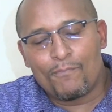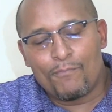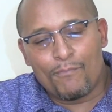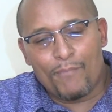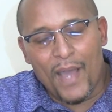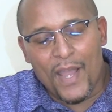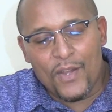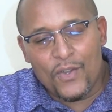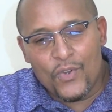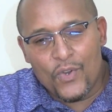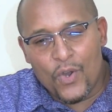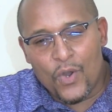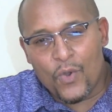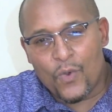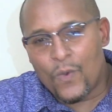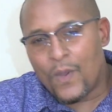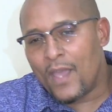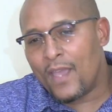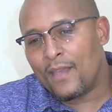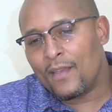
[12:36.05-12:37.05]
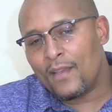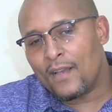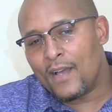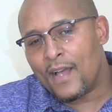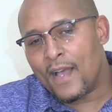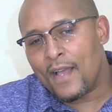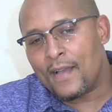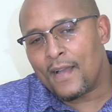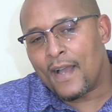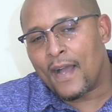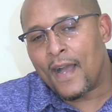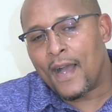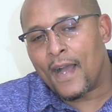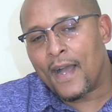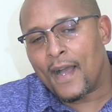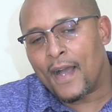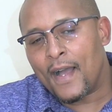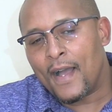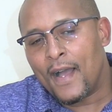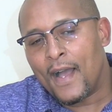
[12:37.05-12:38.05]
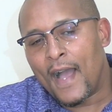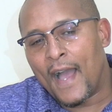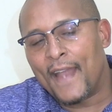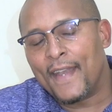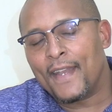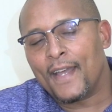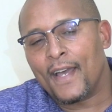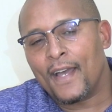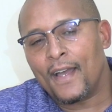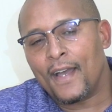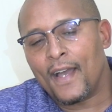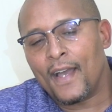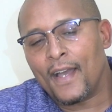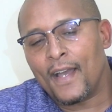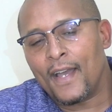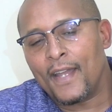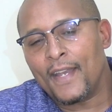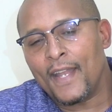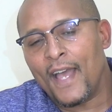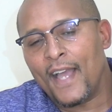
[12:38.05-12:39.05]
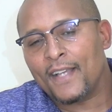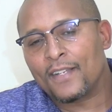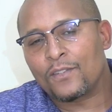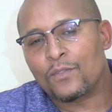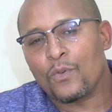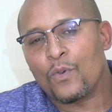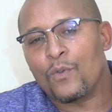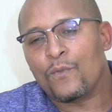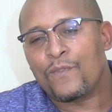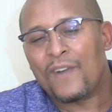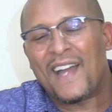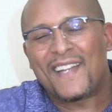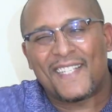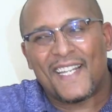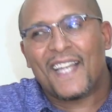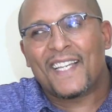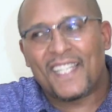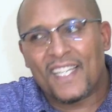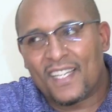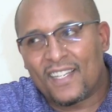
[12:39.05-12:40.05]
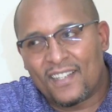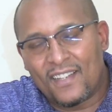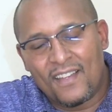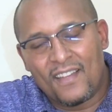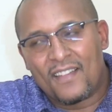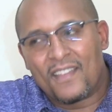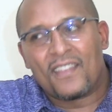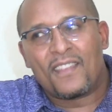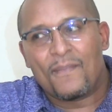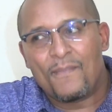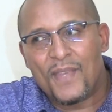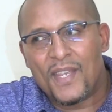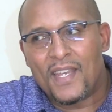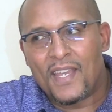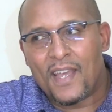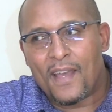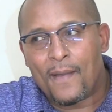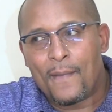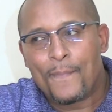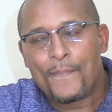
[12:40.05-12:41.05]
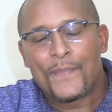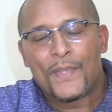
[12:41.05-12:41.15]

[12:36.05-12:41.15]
by no way an act of attacking the media.